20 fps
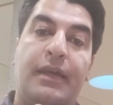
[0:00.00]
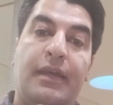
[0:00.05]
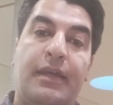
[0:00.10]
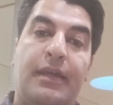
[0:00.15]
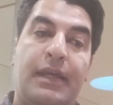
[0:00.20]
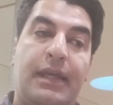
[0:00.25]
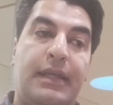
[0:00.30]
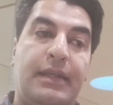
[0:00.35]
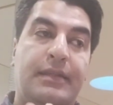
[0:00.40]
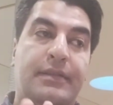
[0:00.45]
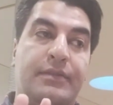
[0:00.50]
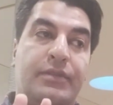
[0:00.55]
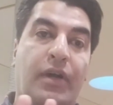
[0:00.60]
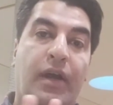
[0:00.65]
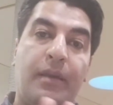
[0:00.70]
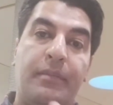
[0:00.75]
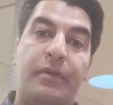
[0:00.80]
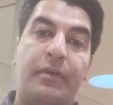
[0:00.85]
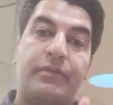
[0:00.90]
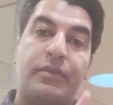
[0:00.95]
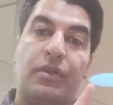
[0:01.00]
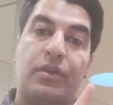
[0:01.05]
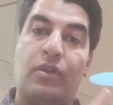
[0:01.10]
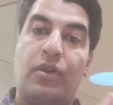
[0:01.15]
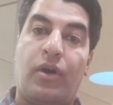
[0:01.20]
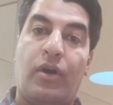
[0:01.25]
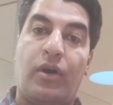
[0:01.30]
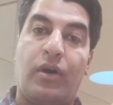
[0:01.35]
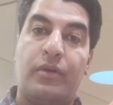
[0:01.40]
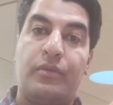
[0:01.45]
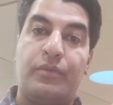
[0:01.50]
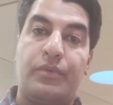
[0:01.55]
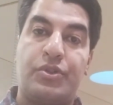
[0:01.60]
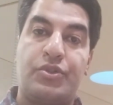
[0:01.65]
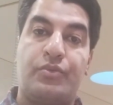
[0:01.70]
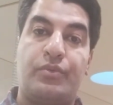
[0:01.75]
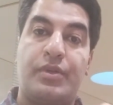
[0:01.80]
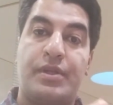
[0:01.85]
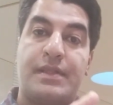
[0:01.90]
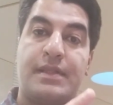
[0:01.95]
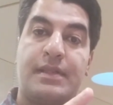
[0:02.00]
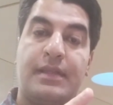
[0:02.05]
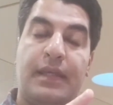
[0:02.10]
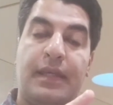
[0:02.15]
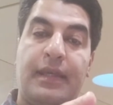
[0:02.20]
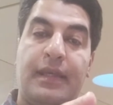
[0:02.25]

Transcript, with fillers: in time of the law, which was